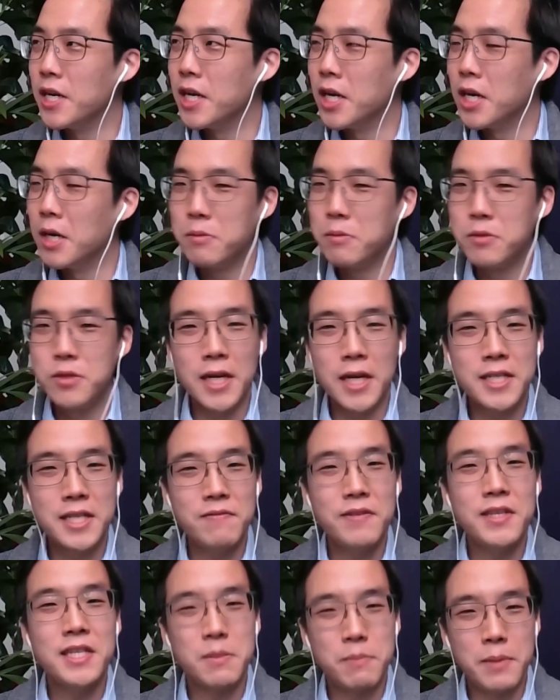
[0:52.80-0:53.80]

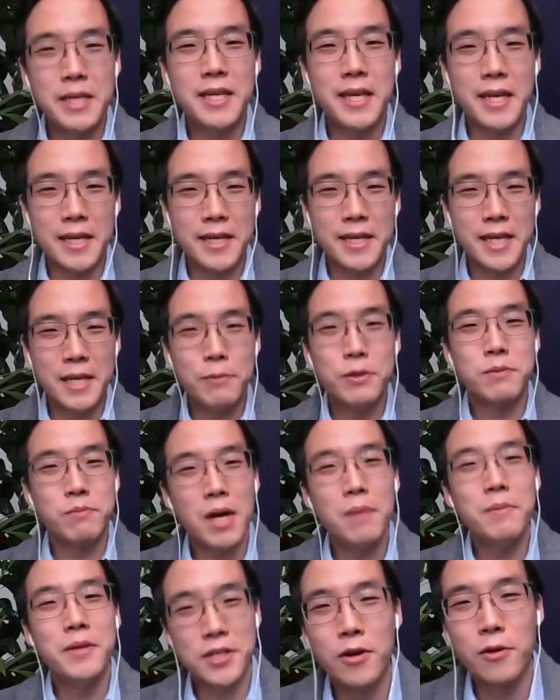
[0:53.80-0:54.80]
objectively speaking, he was
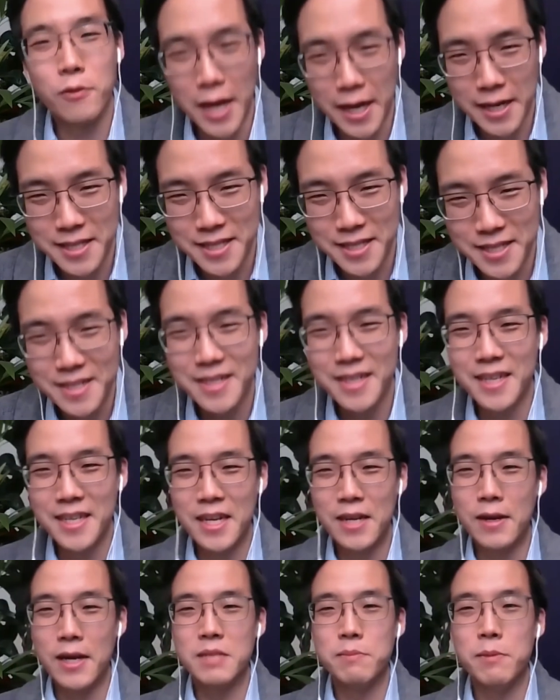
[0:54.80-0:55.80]
probably correct.
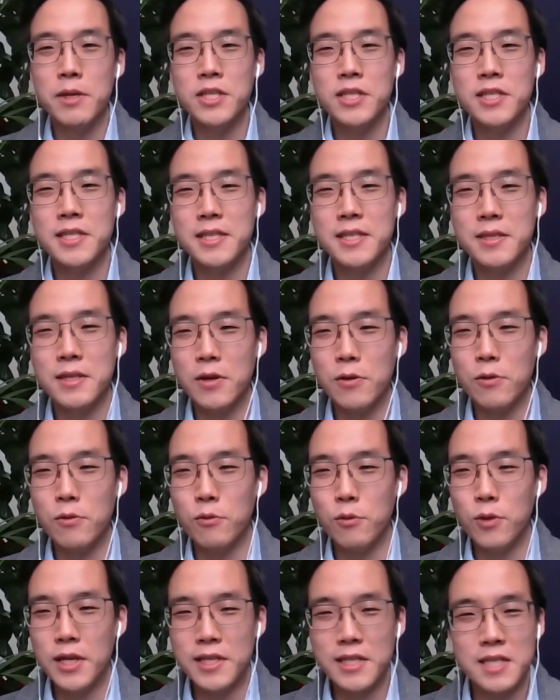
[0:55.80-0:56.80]
As much as
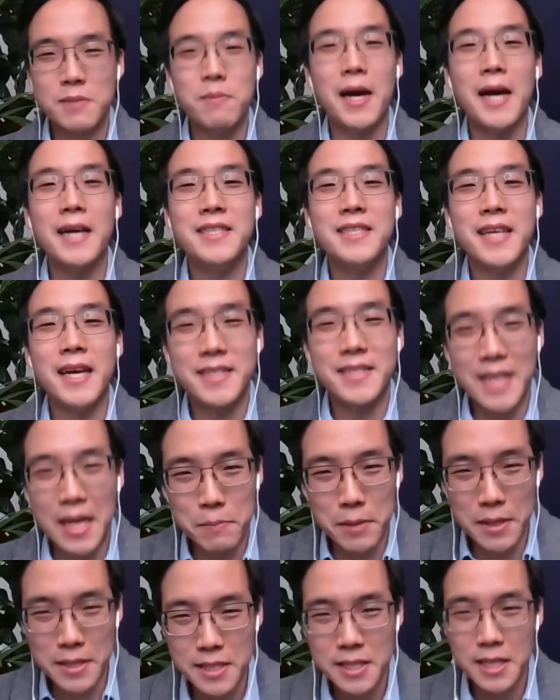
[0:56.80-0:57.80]
we despise that
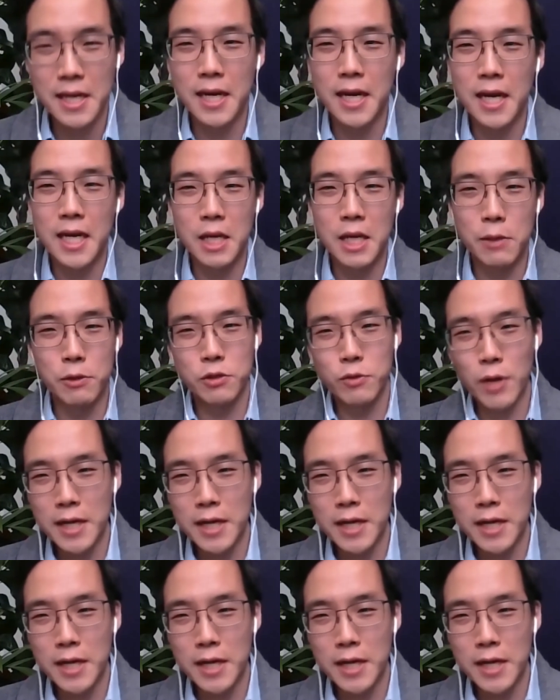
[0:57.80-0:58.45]
statement, he was